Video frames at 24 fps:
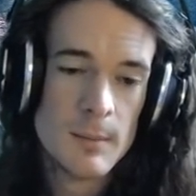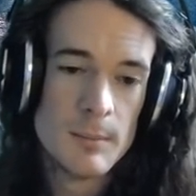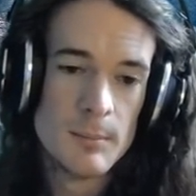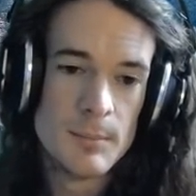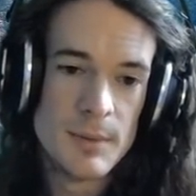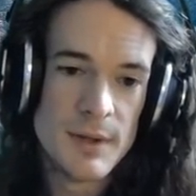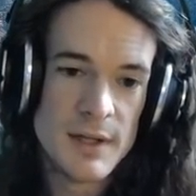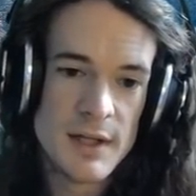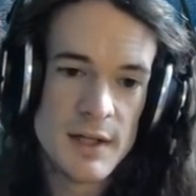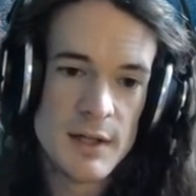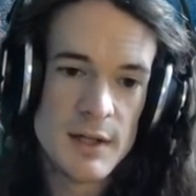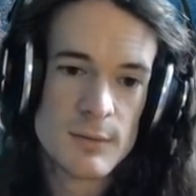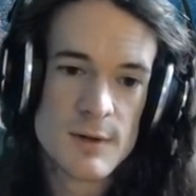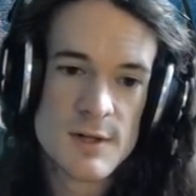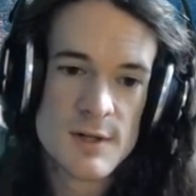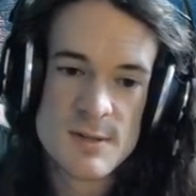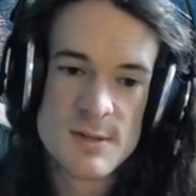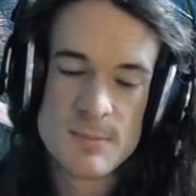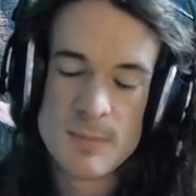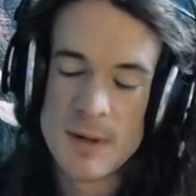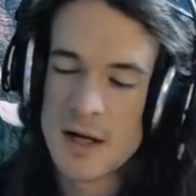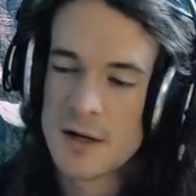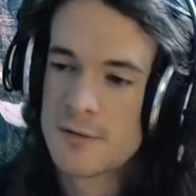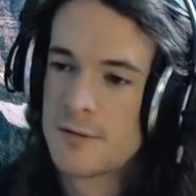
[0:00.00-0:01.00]
be
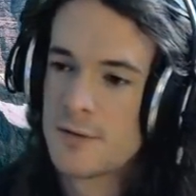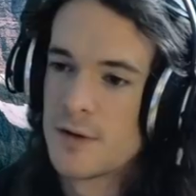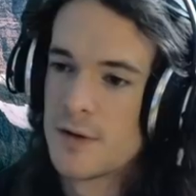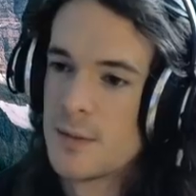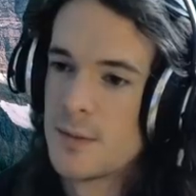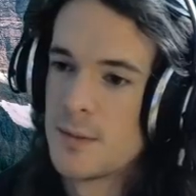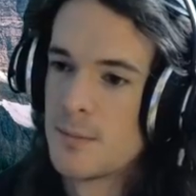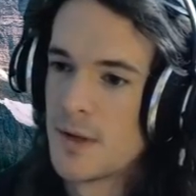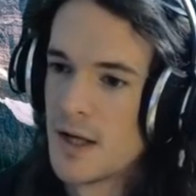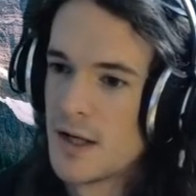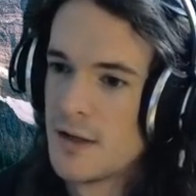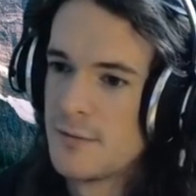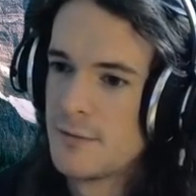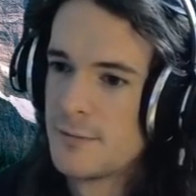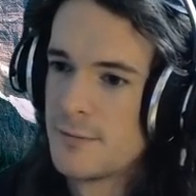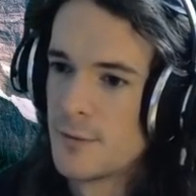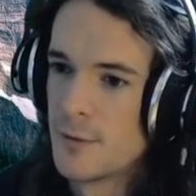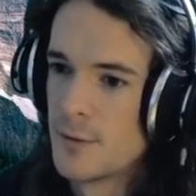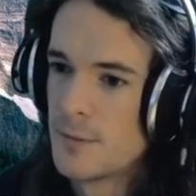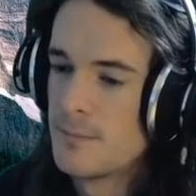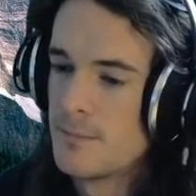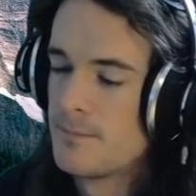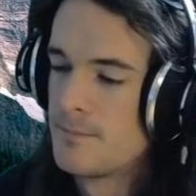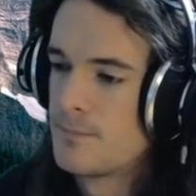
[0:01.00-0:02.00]
respectful and
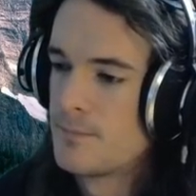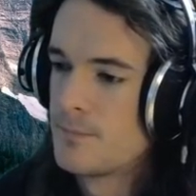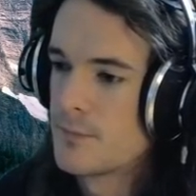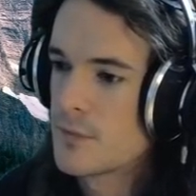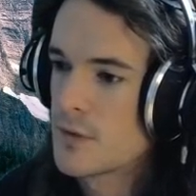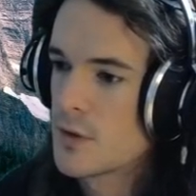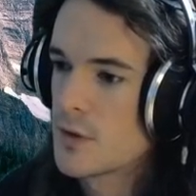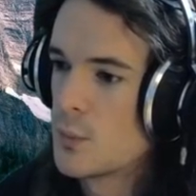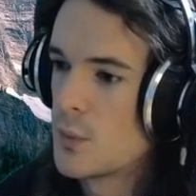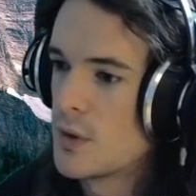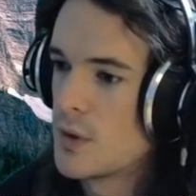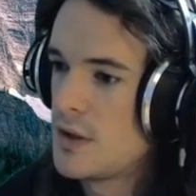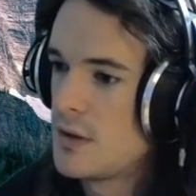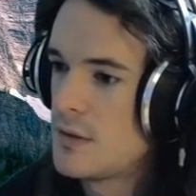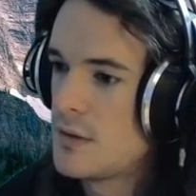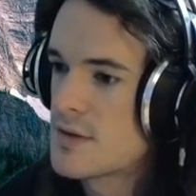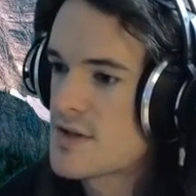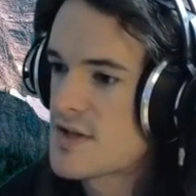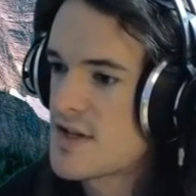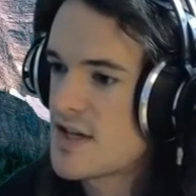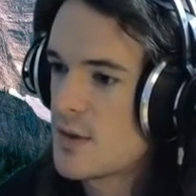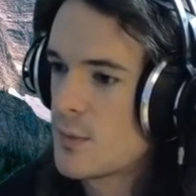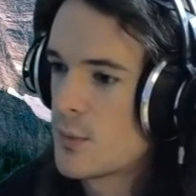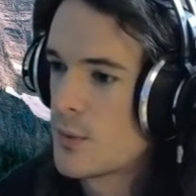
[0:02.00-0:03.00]
mindful when you
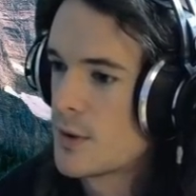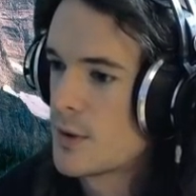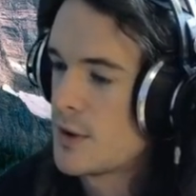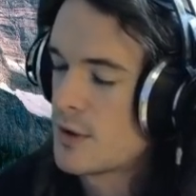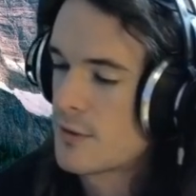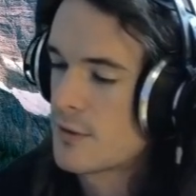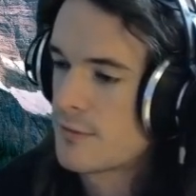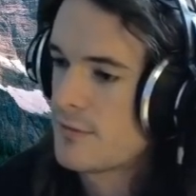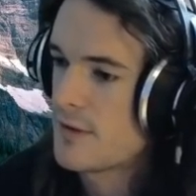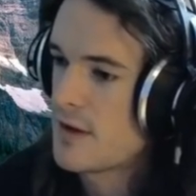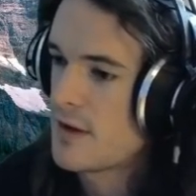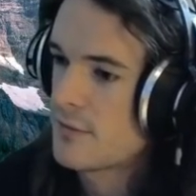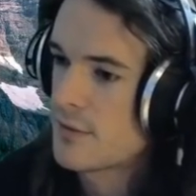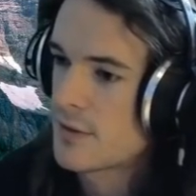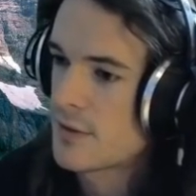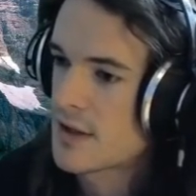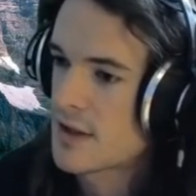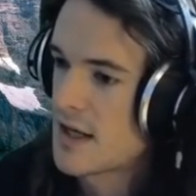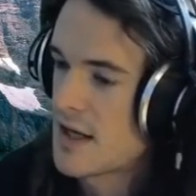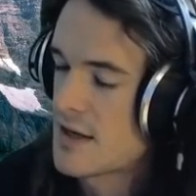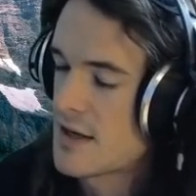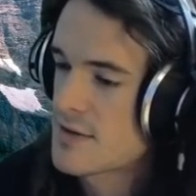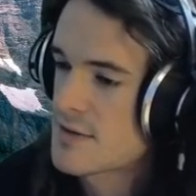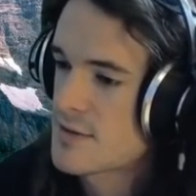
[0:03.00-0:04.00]
see one of your favorite
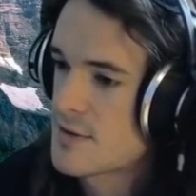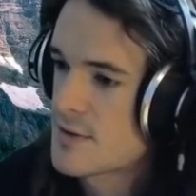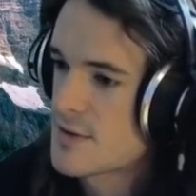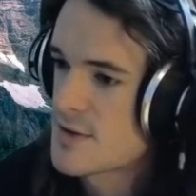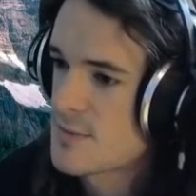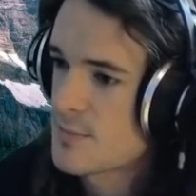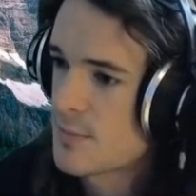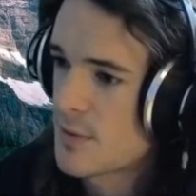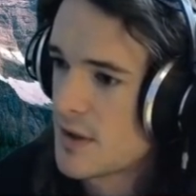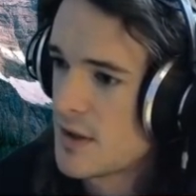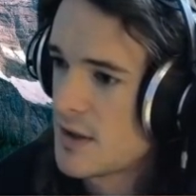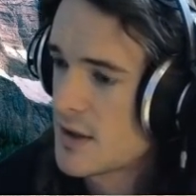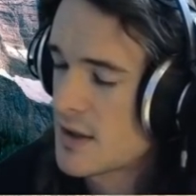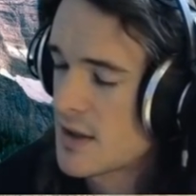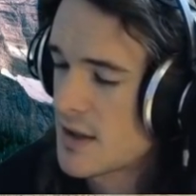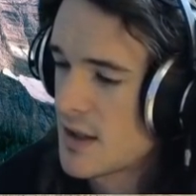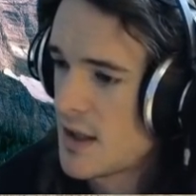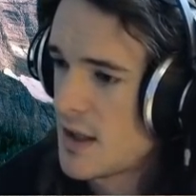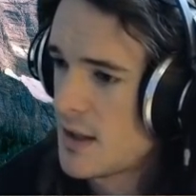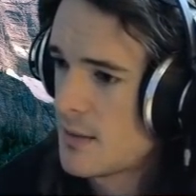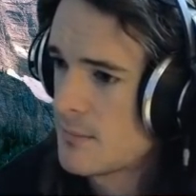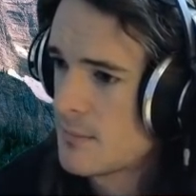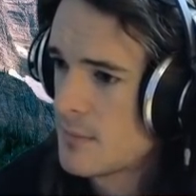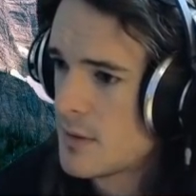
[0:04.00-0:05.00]
casters playing a
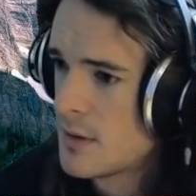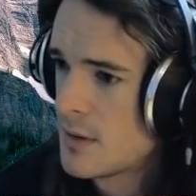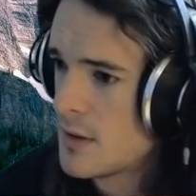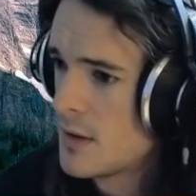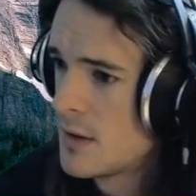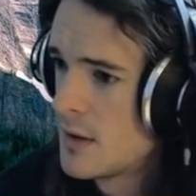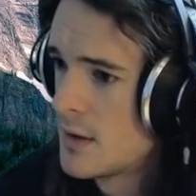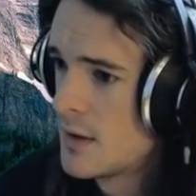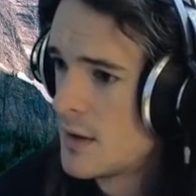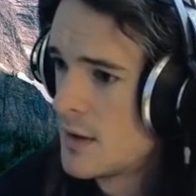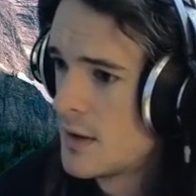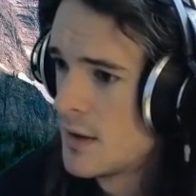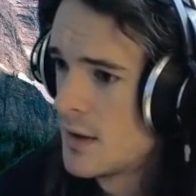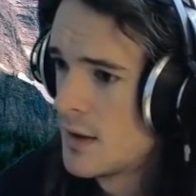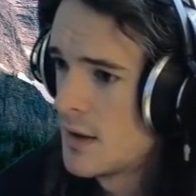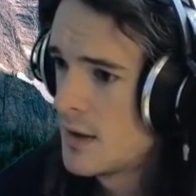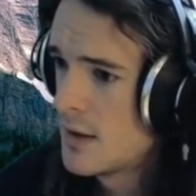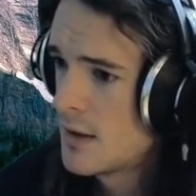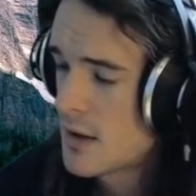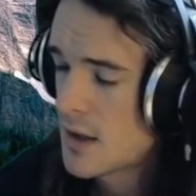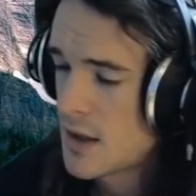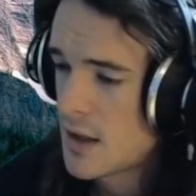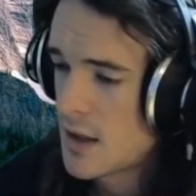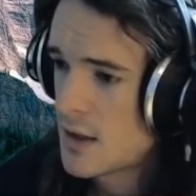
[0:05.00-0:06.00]
game
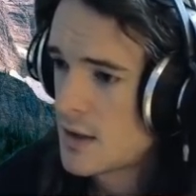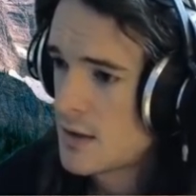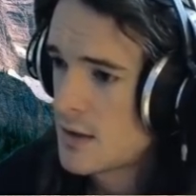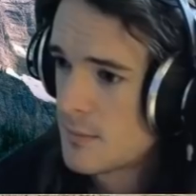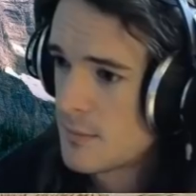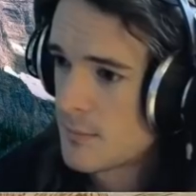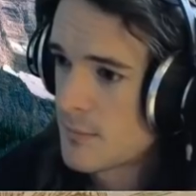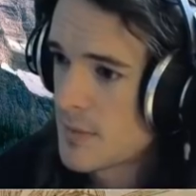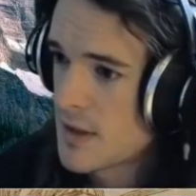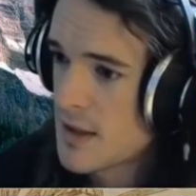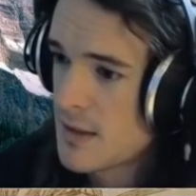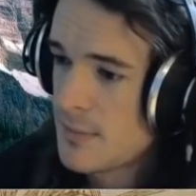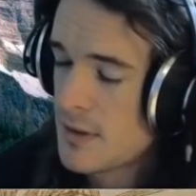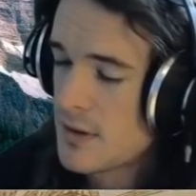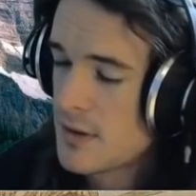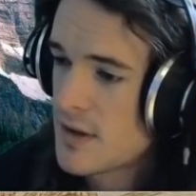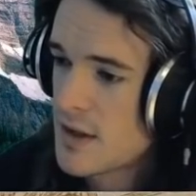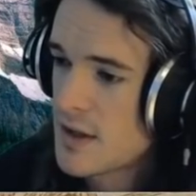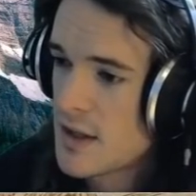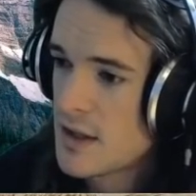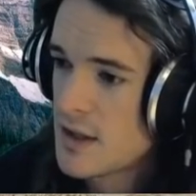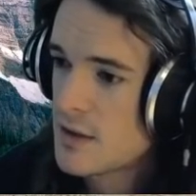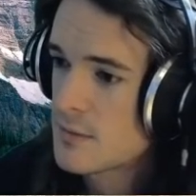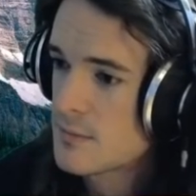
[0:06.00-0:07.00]
and maybe
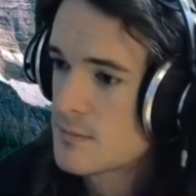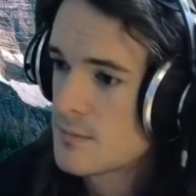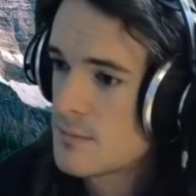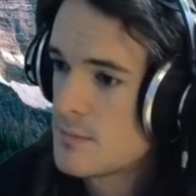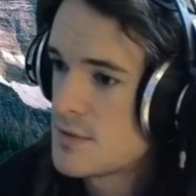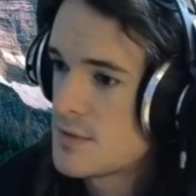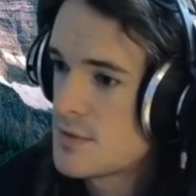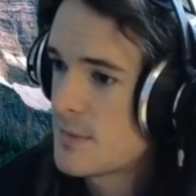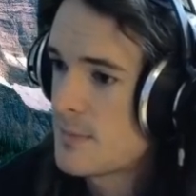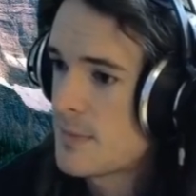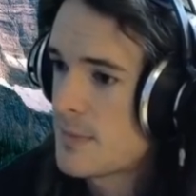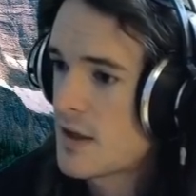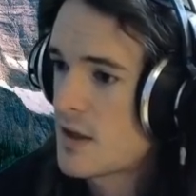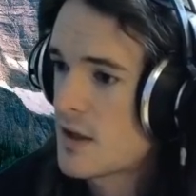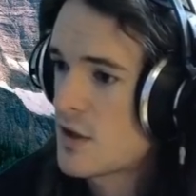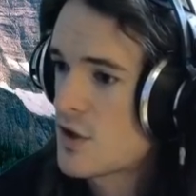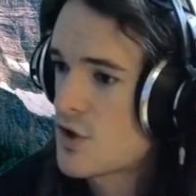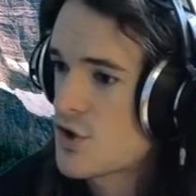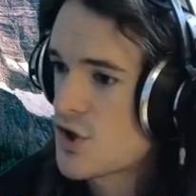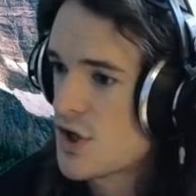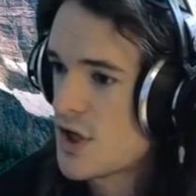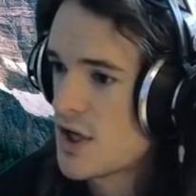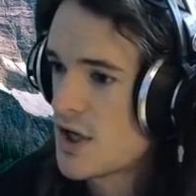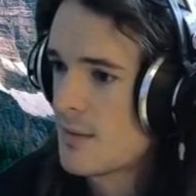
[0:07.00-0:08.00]
they dip out of
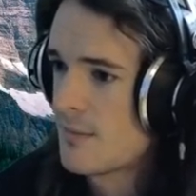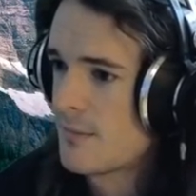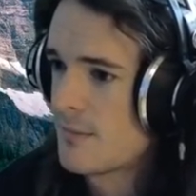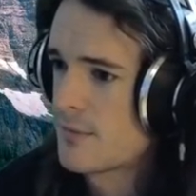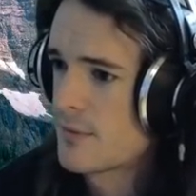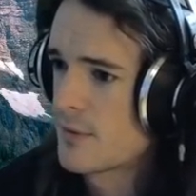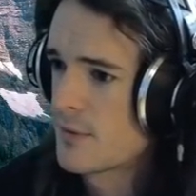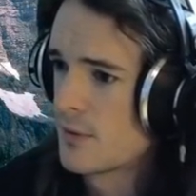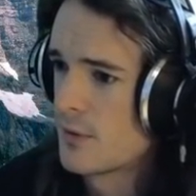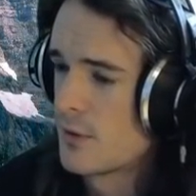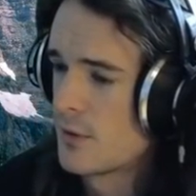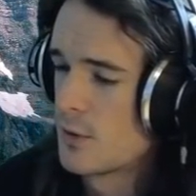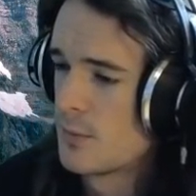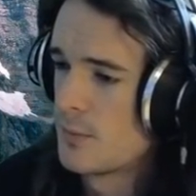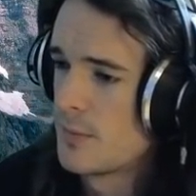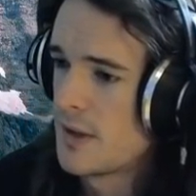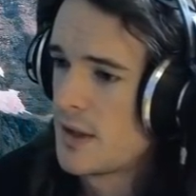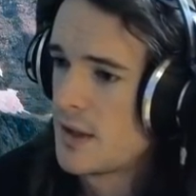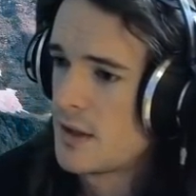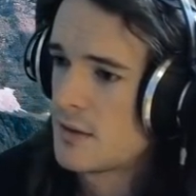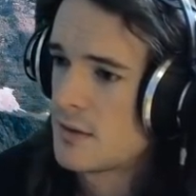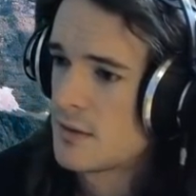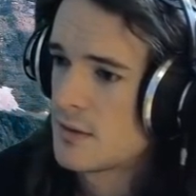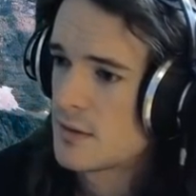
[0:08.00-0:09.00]
GM for a little
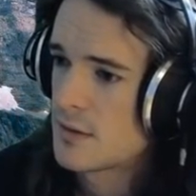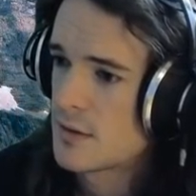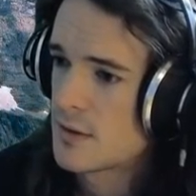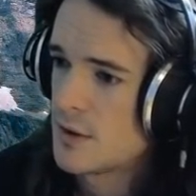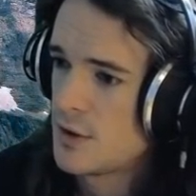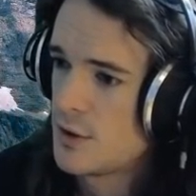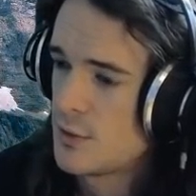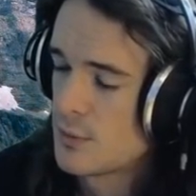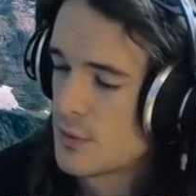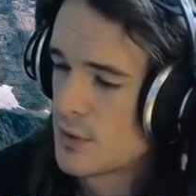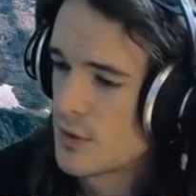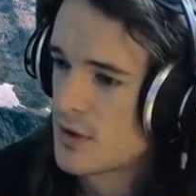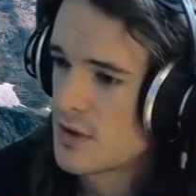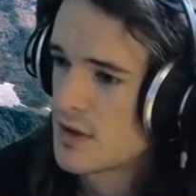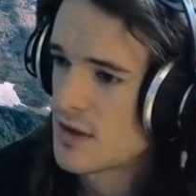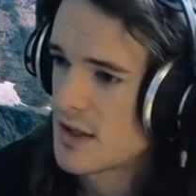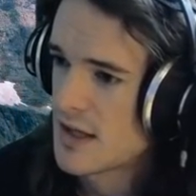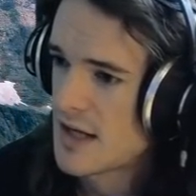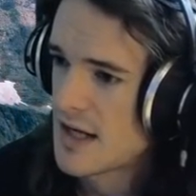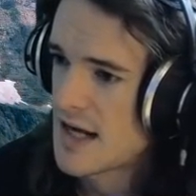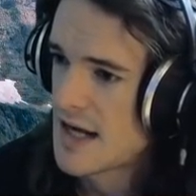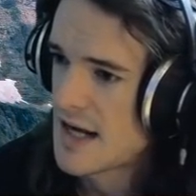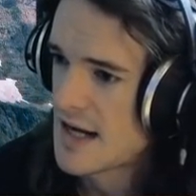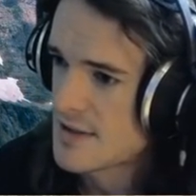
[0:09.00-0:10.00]
bit. Are you really going
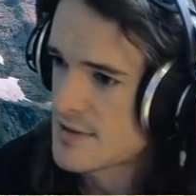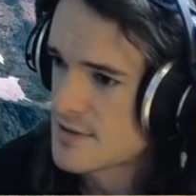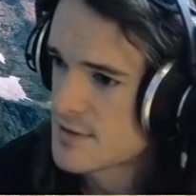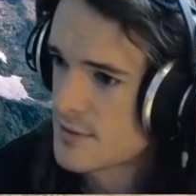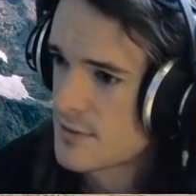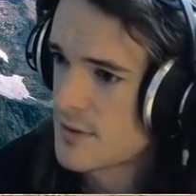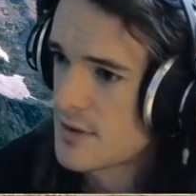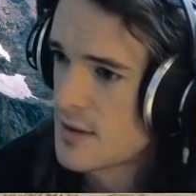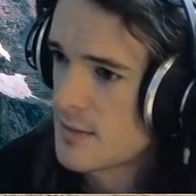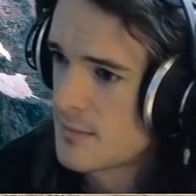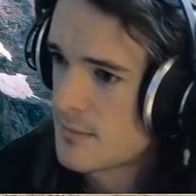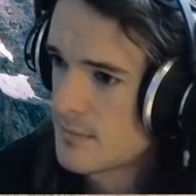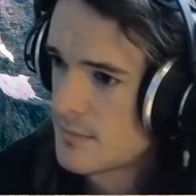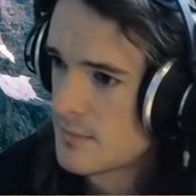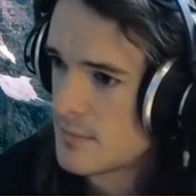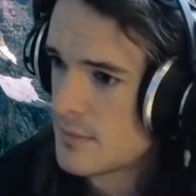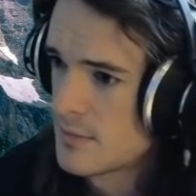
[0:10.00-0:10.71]
to hassle them